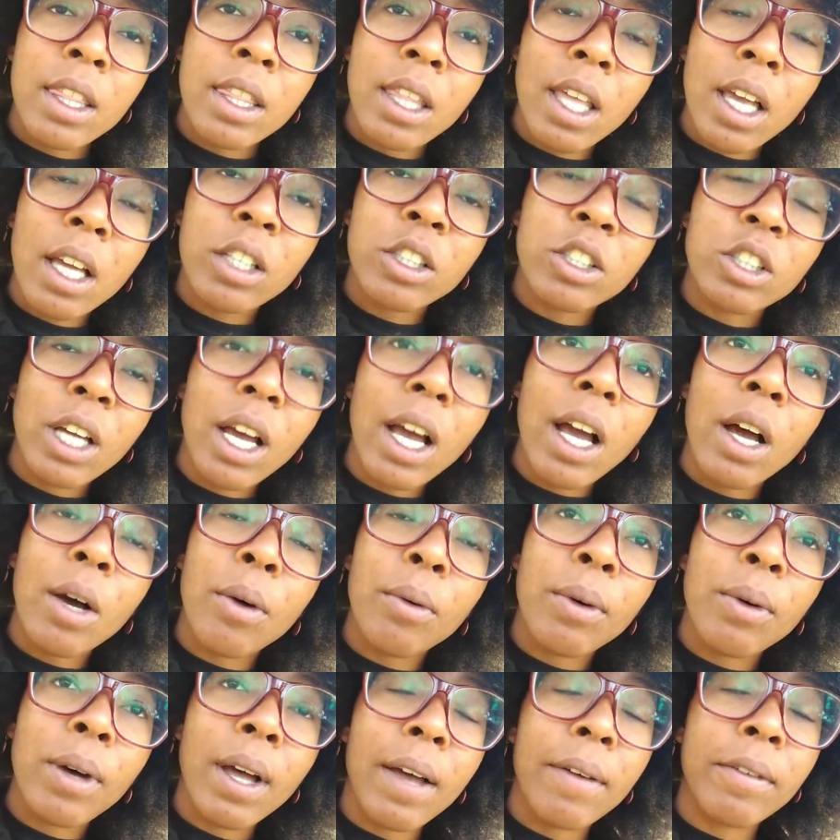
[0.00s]
that
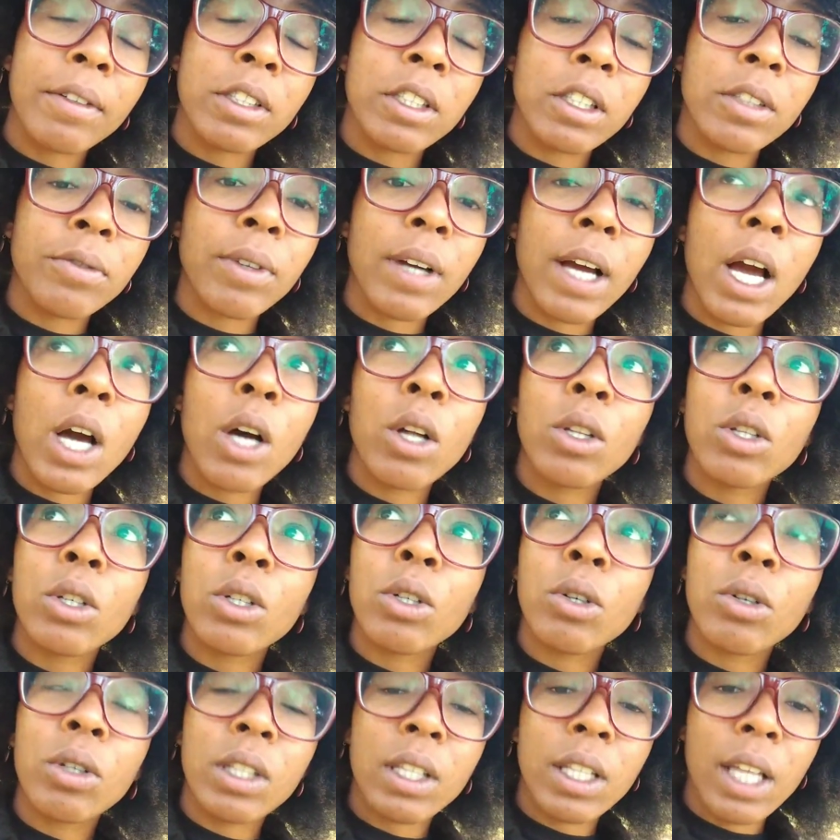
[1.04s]
child will have a different outlook
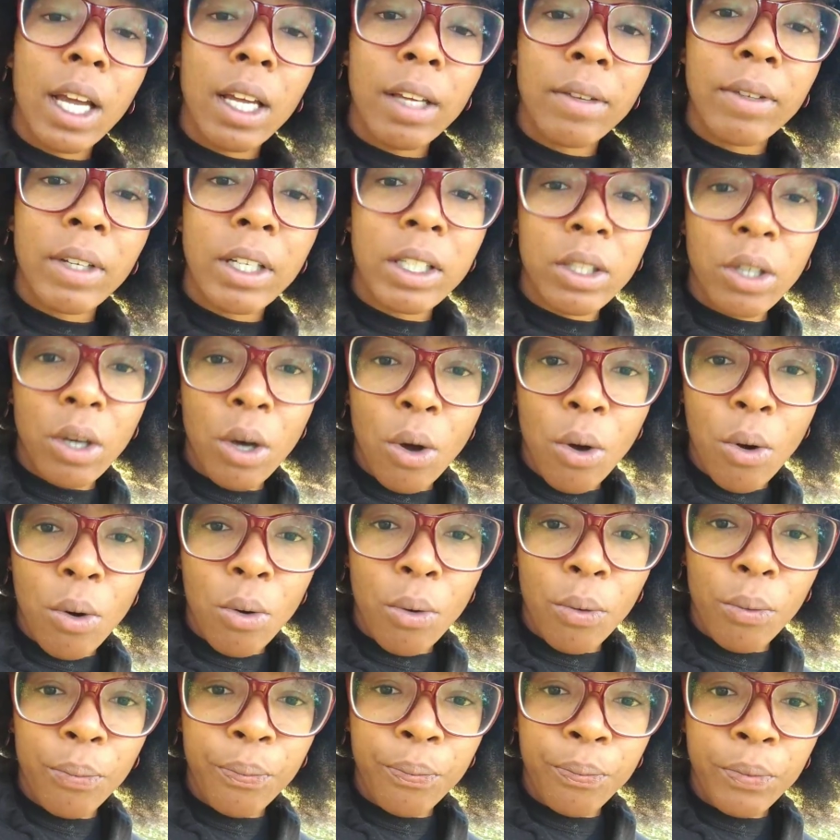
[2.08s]
on life as a whole.